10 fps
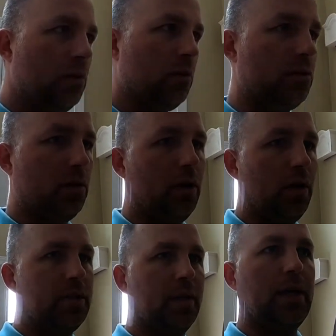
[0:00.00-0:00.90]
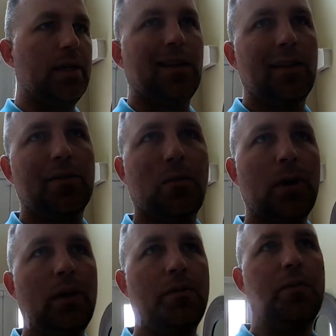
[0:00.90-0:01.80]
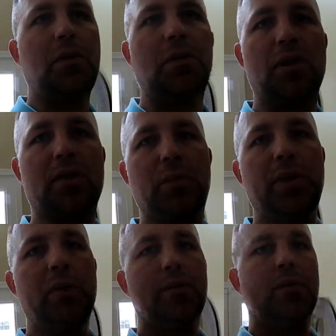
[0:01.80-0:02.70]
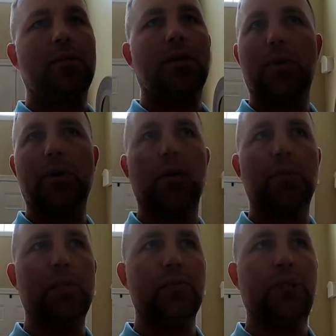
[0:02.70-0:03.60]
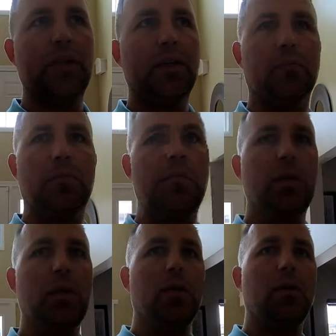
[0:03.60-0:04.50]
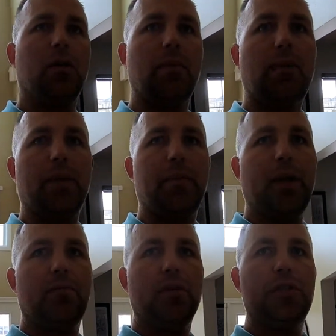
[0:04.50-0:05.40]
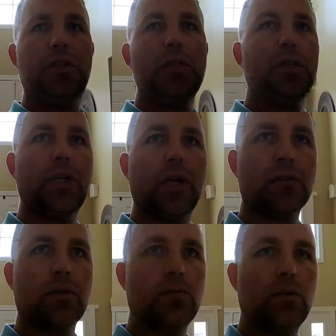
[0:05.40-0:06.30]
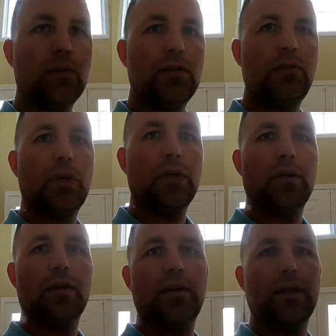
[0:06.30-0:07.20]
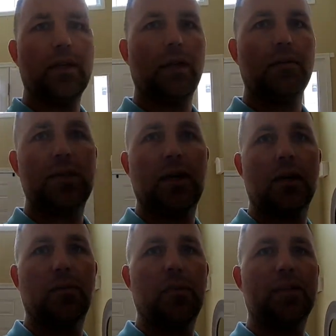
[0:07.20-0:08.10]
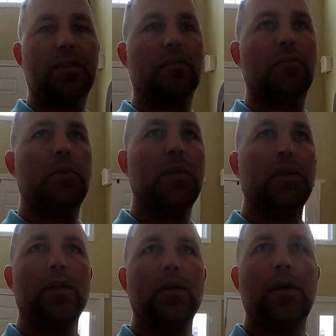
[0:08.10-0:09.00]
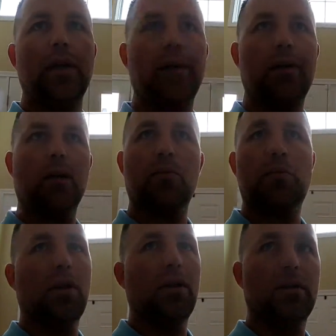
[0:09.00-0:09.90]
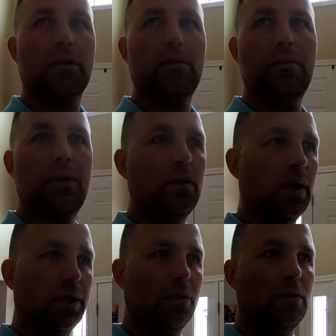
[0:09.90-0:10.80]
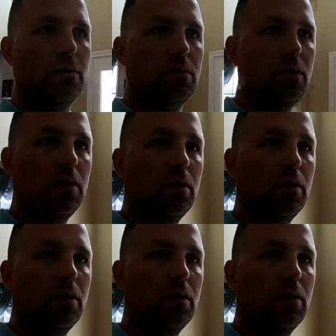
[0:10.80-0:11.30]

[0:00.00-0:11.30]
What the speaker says: Those are nice. Like I said, they're 40 to 50 bucks a piece. A couple companies make them. I happen to have the GE Jasco ones, but I think Leviton makes them, and a couple other of the electrical,